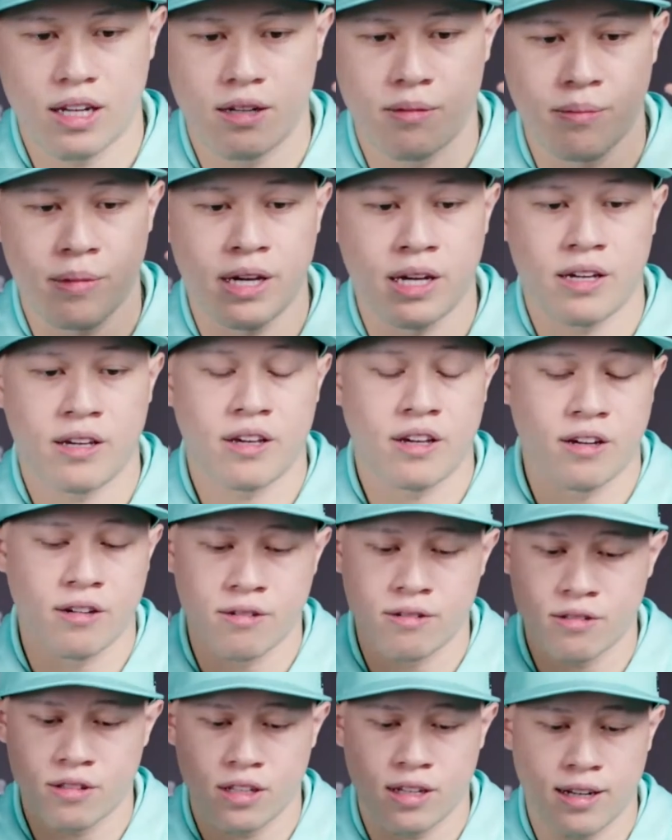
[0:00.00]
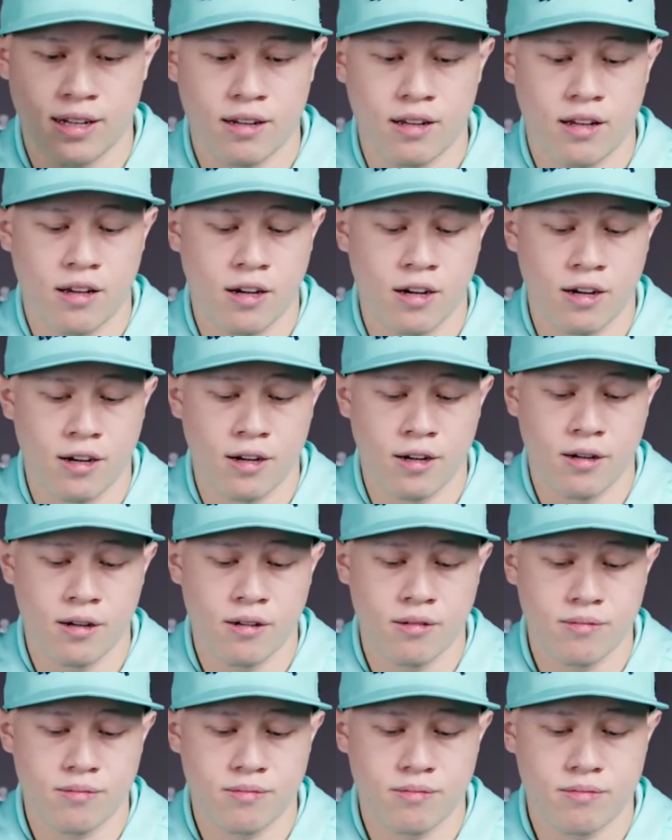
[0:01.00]
making then
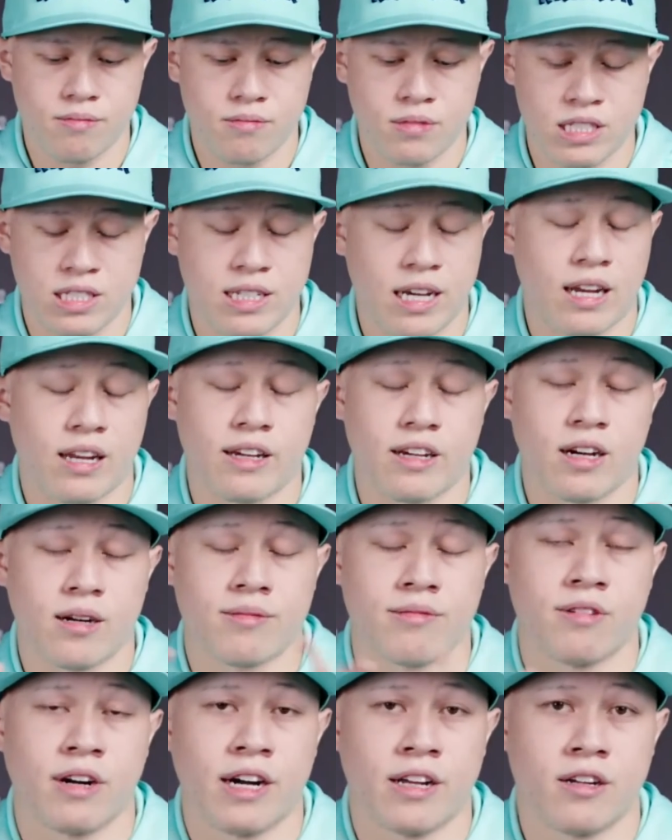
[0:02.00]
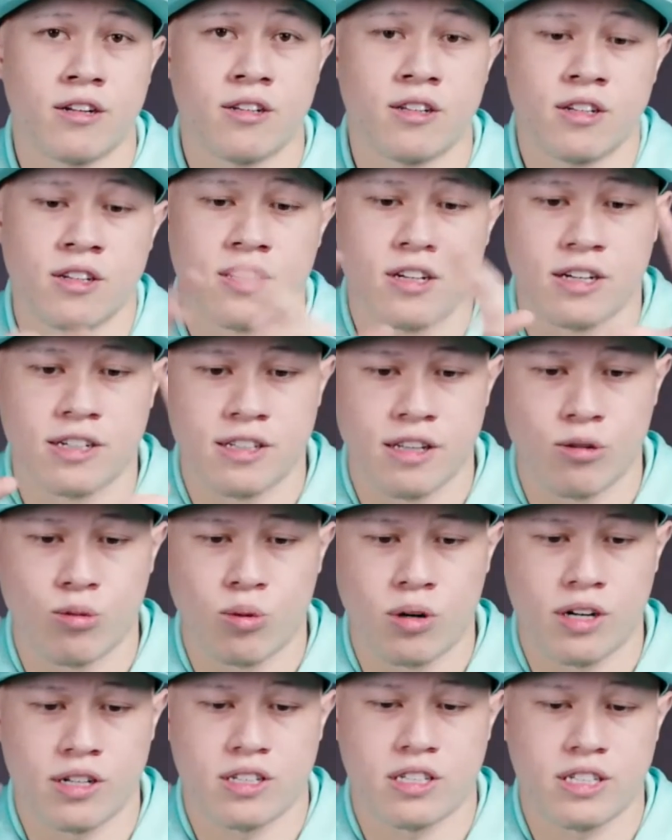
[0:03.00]
the Stanley Cup final, and they
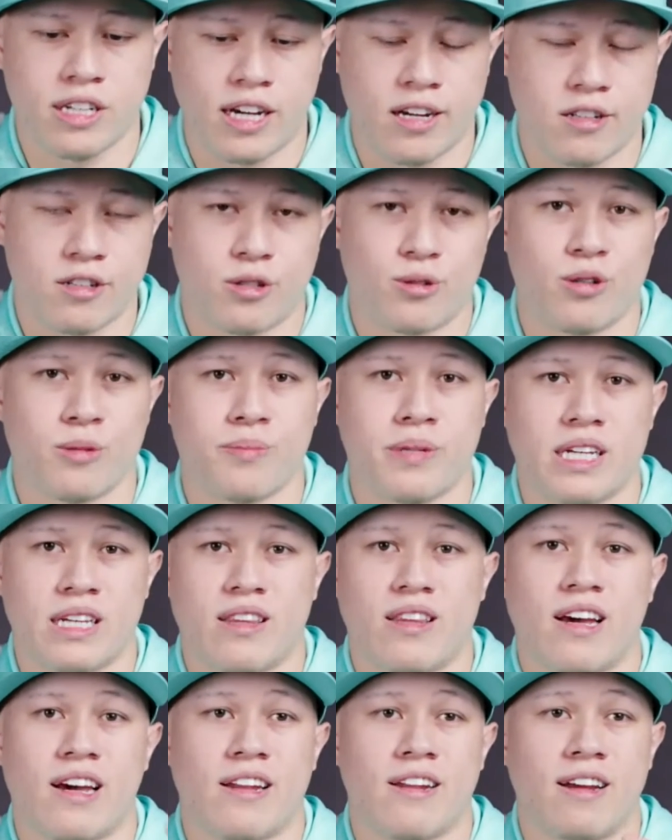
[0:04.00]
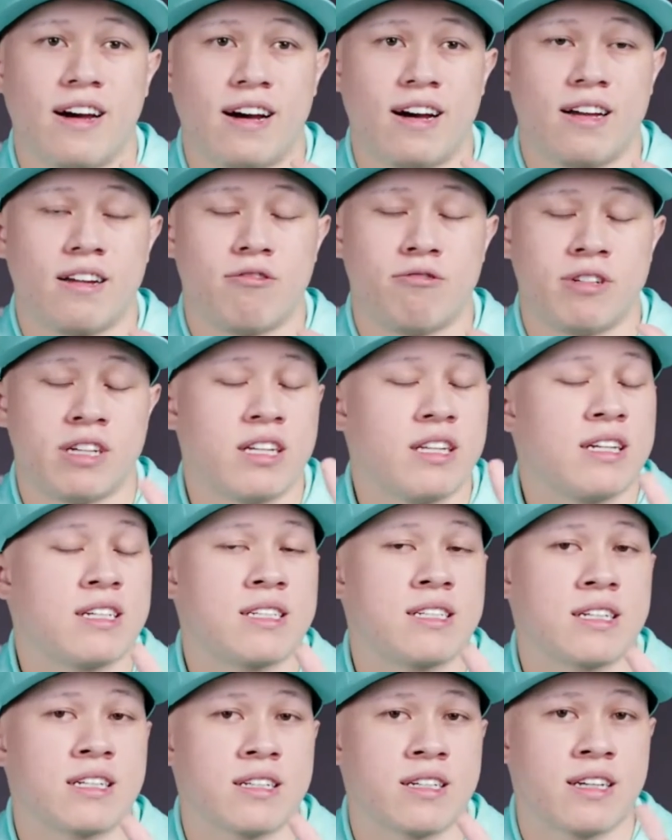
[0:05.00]
want Seattle to repeat that.
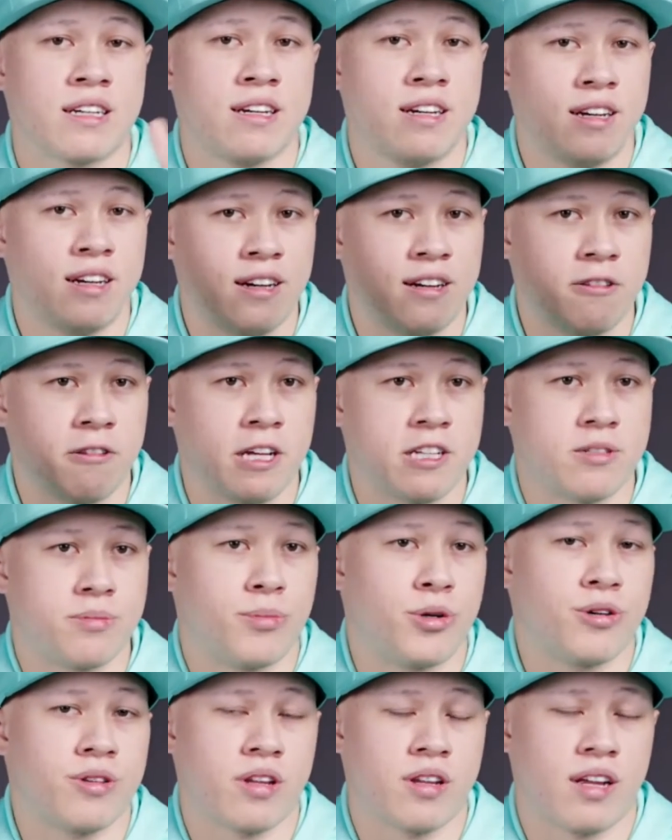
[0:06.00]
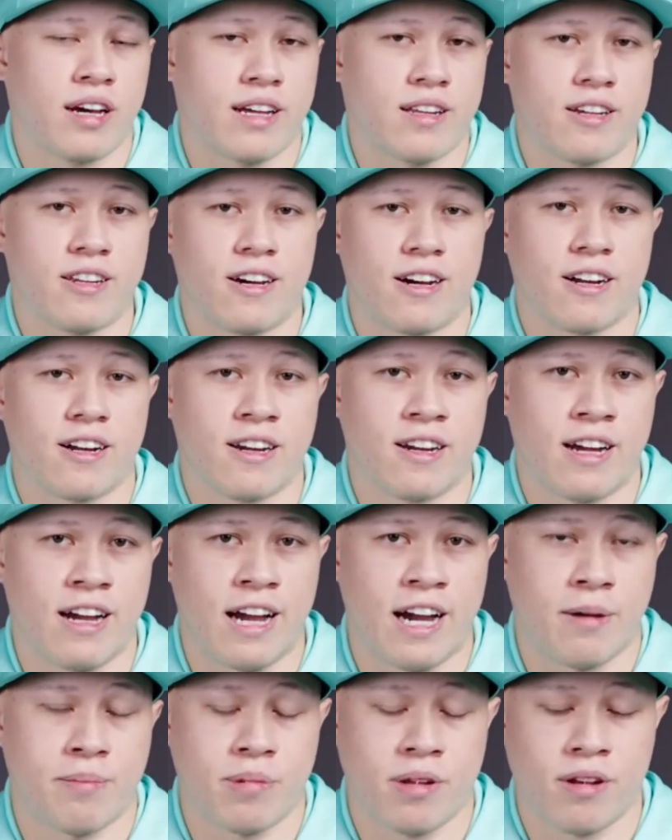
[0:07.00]
Realistically, that's more than likely not going to
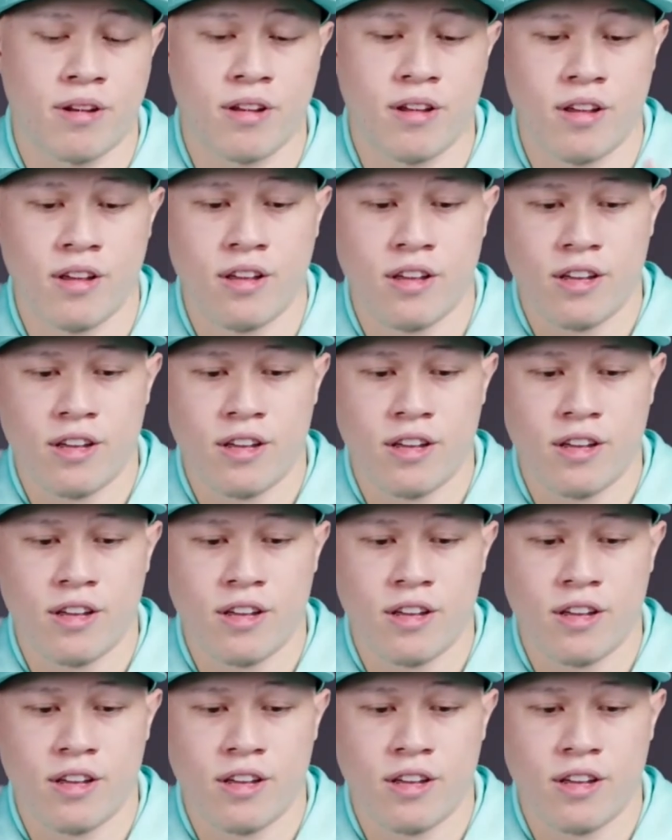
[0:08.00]
happen.